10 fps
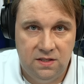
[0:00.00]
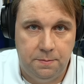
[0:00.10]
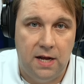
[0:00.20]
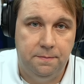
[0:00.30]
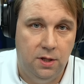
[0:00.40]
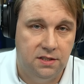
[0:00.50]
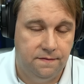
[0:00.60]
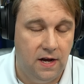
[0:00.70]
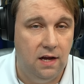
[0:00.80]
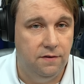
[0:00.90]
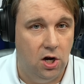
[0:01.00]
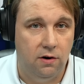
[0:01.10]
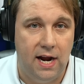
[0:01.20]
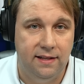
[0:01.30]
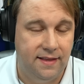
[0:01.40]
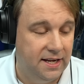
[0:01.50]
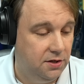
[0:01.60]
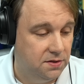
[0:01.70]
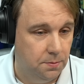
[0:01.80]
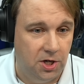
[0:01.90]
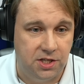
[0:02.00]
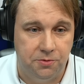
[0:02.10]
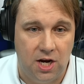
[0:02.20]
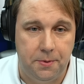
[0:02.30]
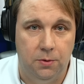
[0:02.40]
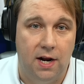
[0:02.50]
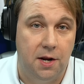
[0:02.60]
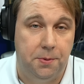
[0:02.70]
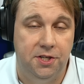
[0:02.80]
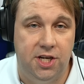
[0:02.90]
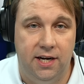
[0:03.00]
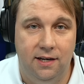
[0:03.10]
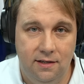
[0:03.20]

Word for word: Spot plus five. All right. Thank you so yep. much. I'm shopping around. I appreciate yep.